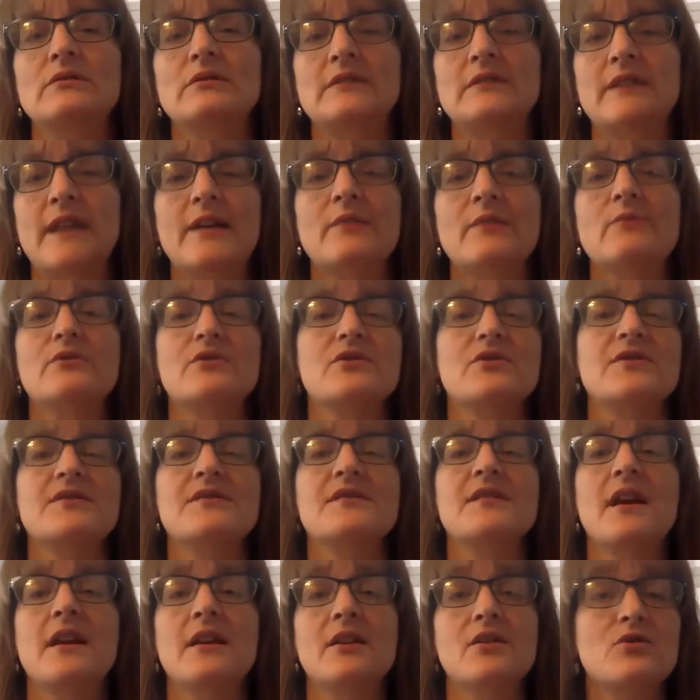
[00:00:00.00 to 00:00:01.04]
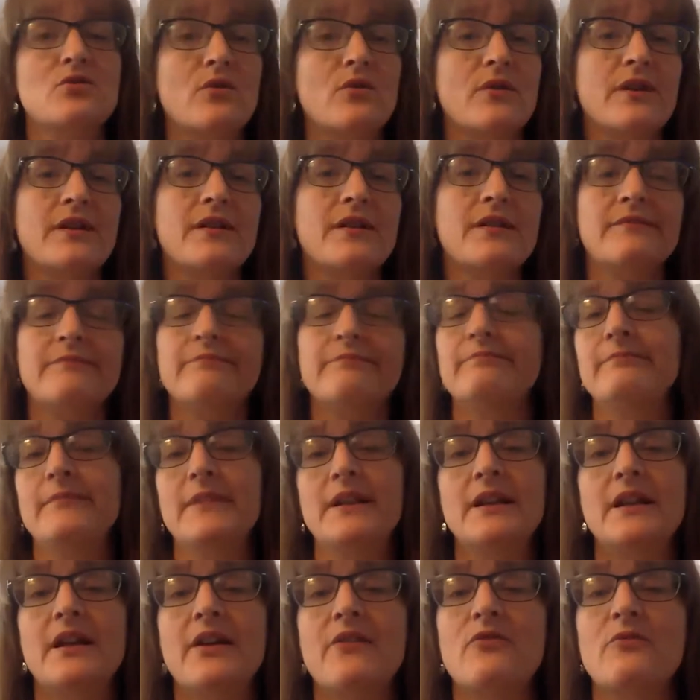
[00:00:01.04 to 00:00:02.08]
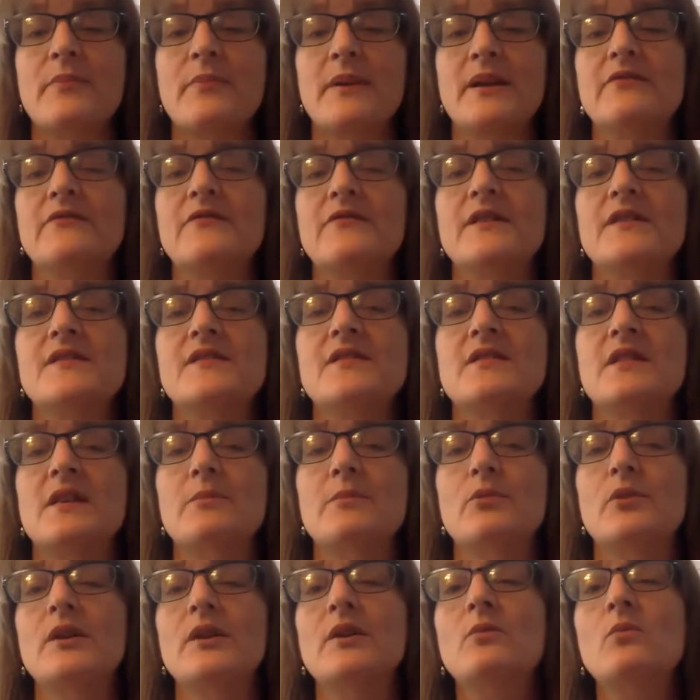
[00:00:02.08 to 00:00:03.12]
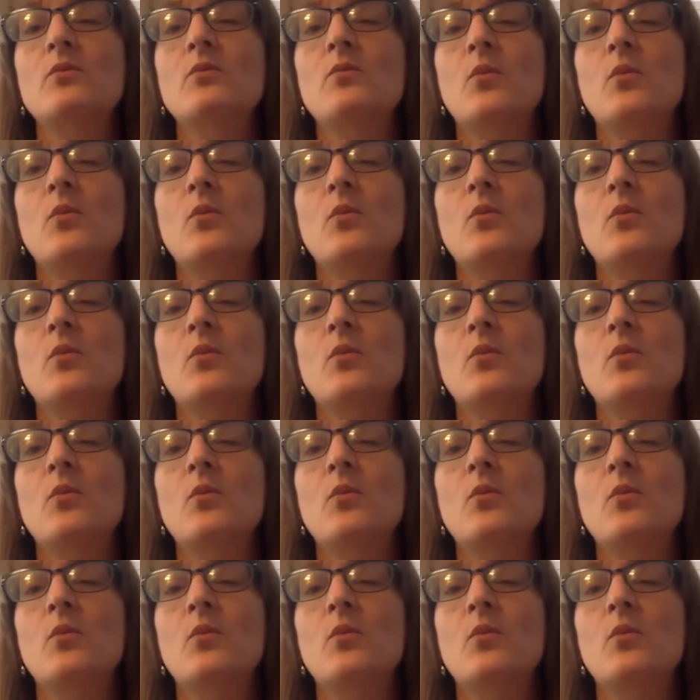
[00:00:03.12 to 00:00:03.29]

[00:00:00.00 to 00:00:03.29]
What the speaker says: languages and enjoy many other benefits that they bring